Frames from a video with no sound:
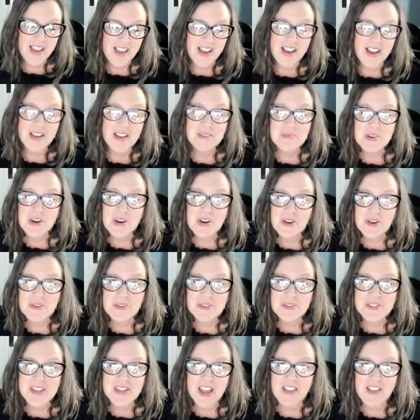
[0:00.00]
I am your
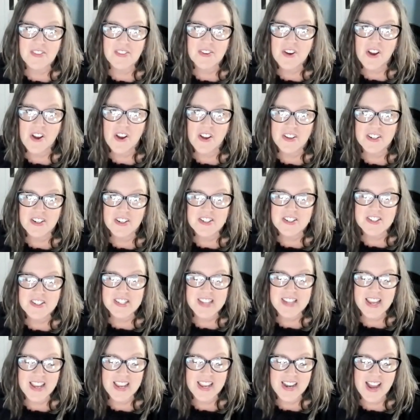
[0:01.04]
host, Heather Honert,
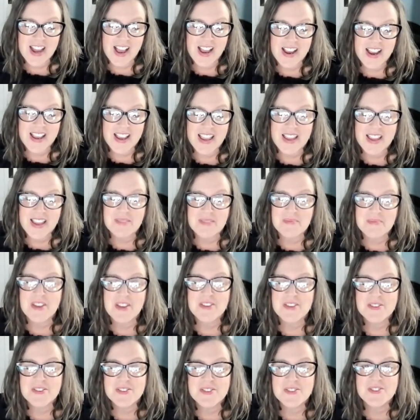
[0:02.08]
and I am
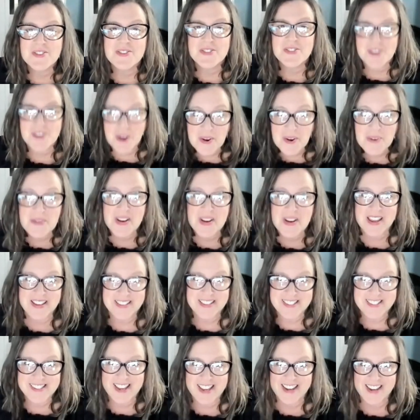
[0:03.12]
so
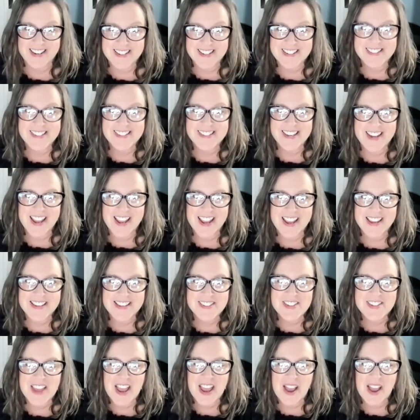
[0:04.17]
excited
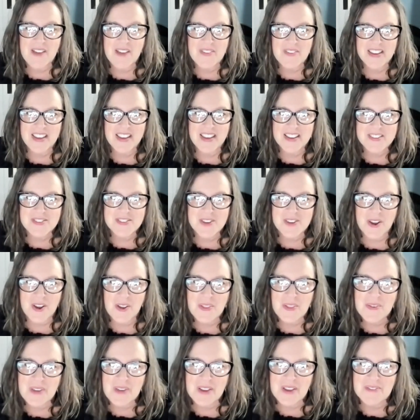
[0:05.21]
today to have a guest
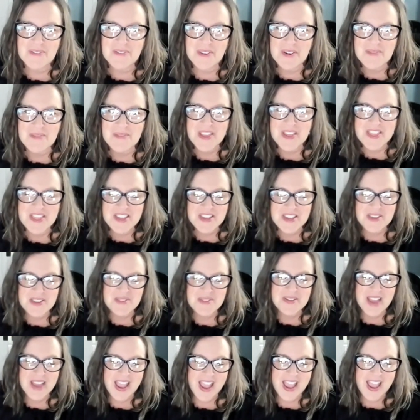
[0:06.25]
all the way from
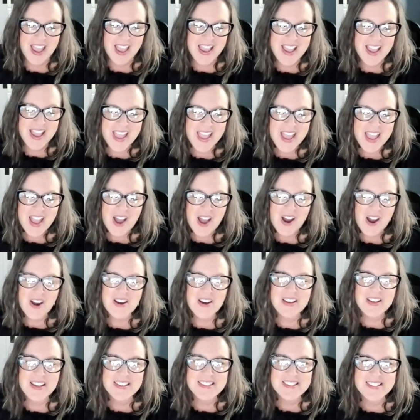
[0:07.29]
the UK.
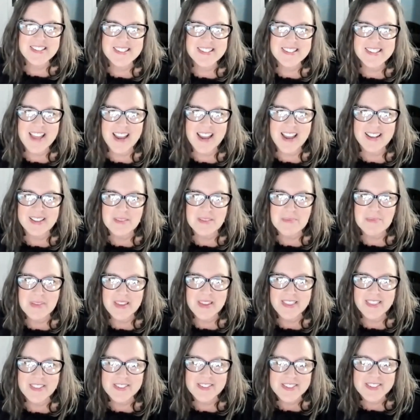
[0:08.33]
Our guest is Natalie
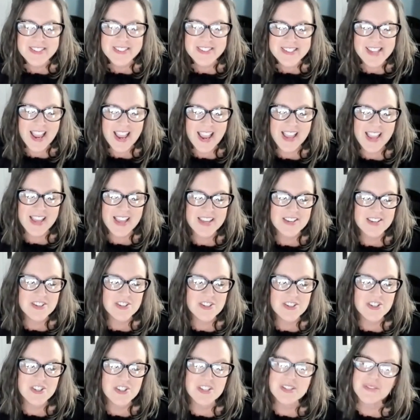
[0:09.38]
Pithers, and
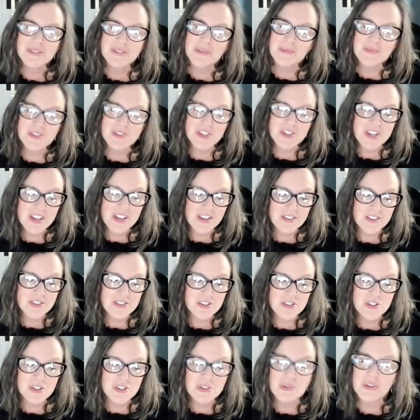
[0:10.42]
she is from
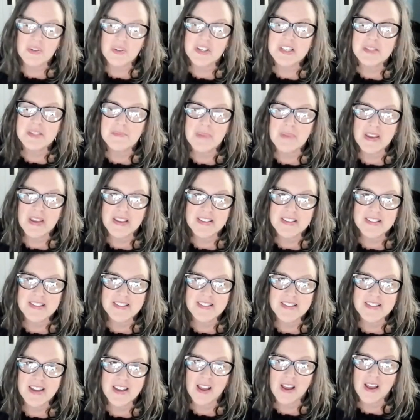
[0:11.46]
Genealogy Stories,
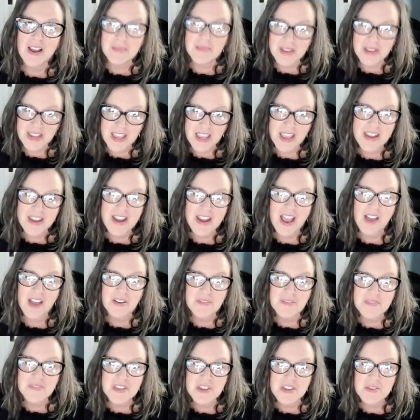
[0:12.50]
based um, again
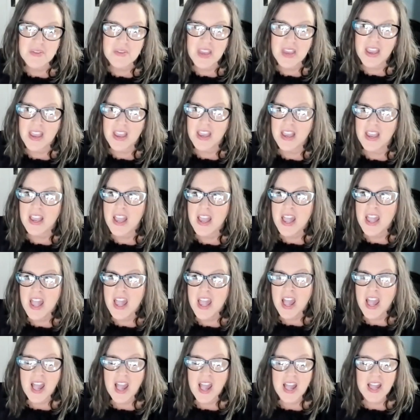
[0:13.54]
out of the UK
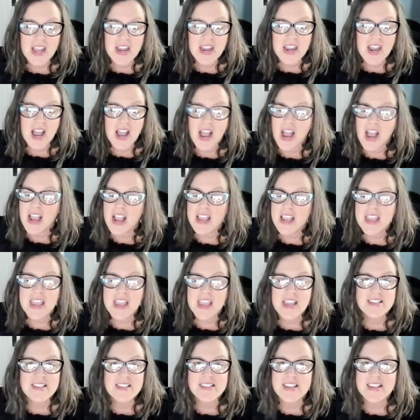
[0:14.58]
and I
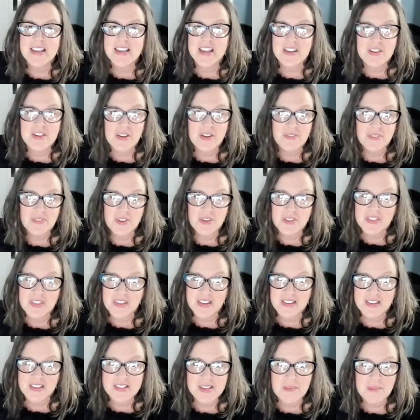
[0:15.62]
can't say enough good
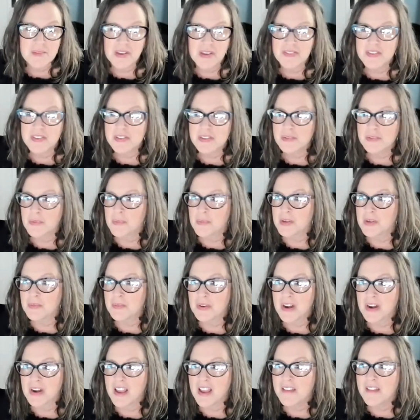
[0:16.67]
things about this woman.
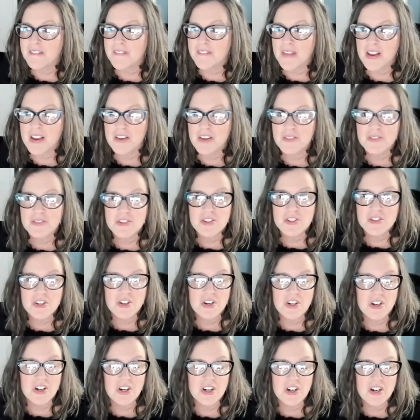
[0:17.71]
When I found
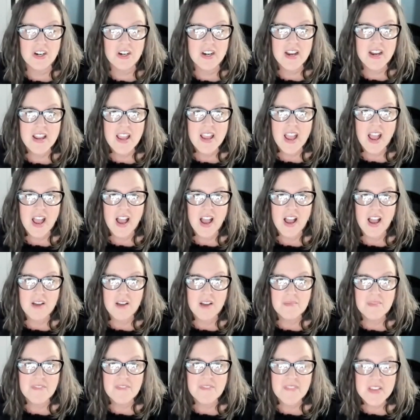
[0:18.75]
her
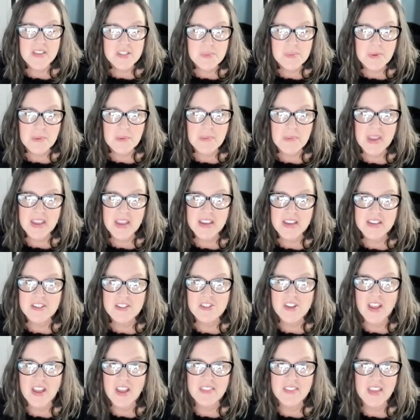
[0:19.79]
um, Facebook
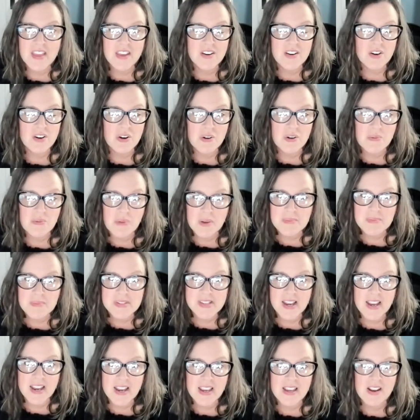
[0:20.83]
page and then her
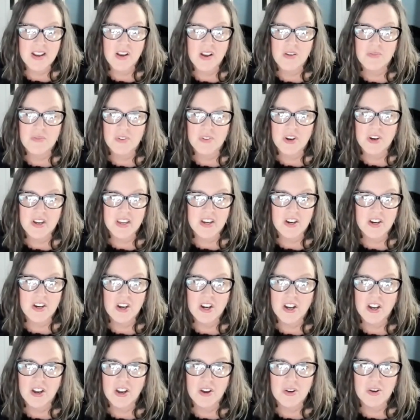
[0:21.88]
website over a year
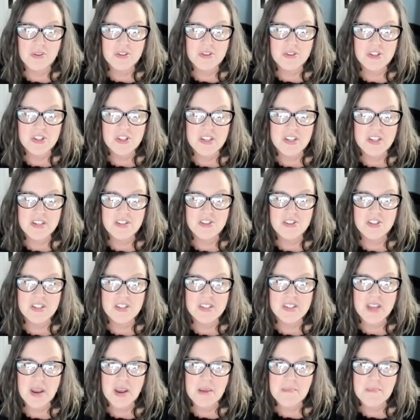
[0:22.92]
ago, she is
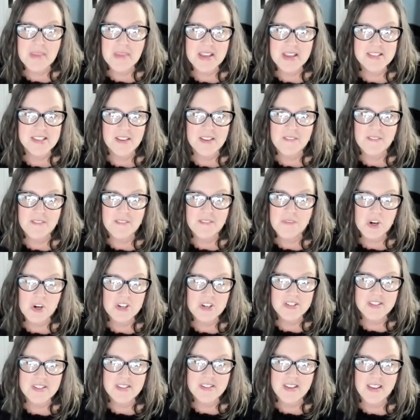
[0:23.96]
just an amazing
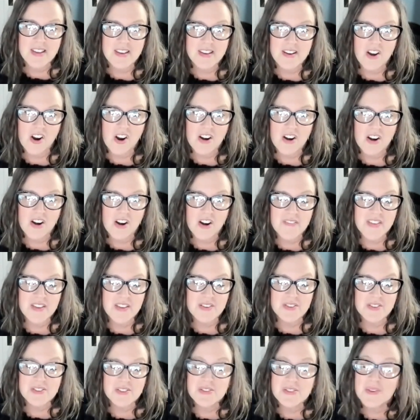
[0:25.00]
force in our
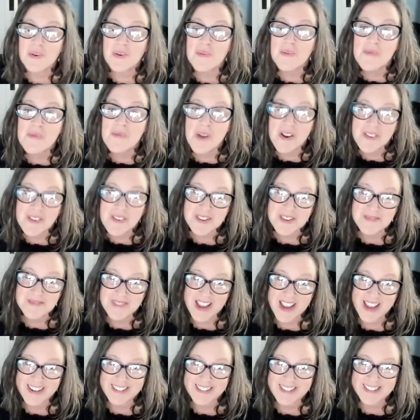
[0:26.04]
field. So, welcome,
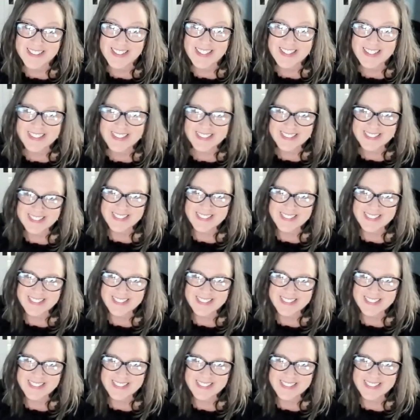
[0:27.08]
Natalie.